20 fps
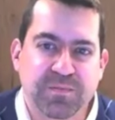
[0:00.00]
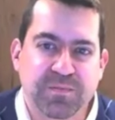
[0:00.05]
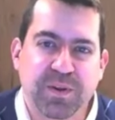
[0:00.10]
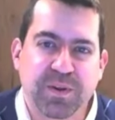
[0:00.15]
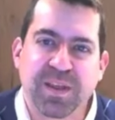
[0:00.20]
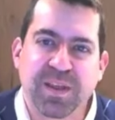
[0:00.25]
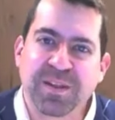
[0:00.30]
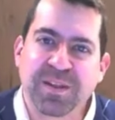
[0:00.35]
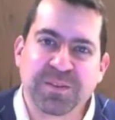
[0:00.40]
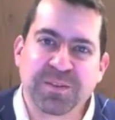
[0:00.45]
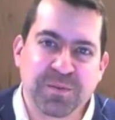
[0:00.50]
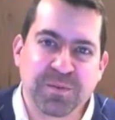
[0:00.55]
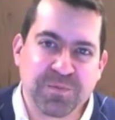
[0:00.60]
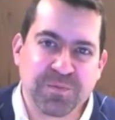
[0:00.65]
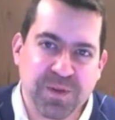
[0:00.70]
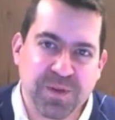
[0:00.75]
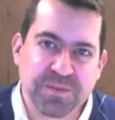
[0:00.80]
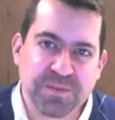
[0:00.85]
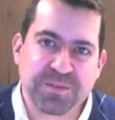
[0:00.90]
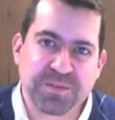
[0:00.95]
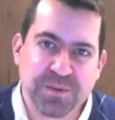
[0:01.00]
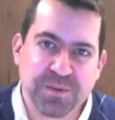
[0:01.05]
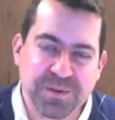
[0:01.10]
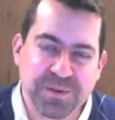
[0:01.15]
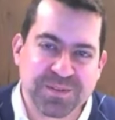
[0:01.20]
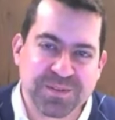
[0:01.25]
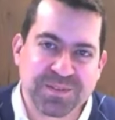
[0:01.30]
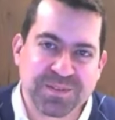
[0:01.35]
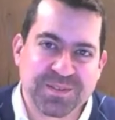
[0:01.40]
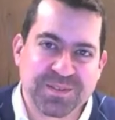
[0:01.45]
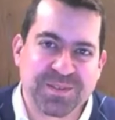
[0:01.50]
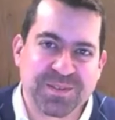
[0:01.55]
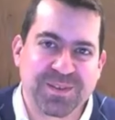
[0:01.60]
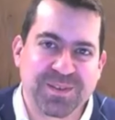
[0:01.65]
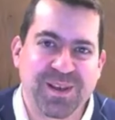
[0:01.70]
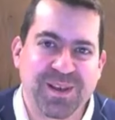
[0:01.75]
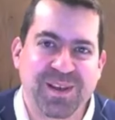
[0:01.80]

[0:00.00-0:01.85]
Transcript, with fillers: forgetting to involve students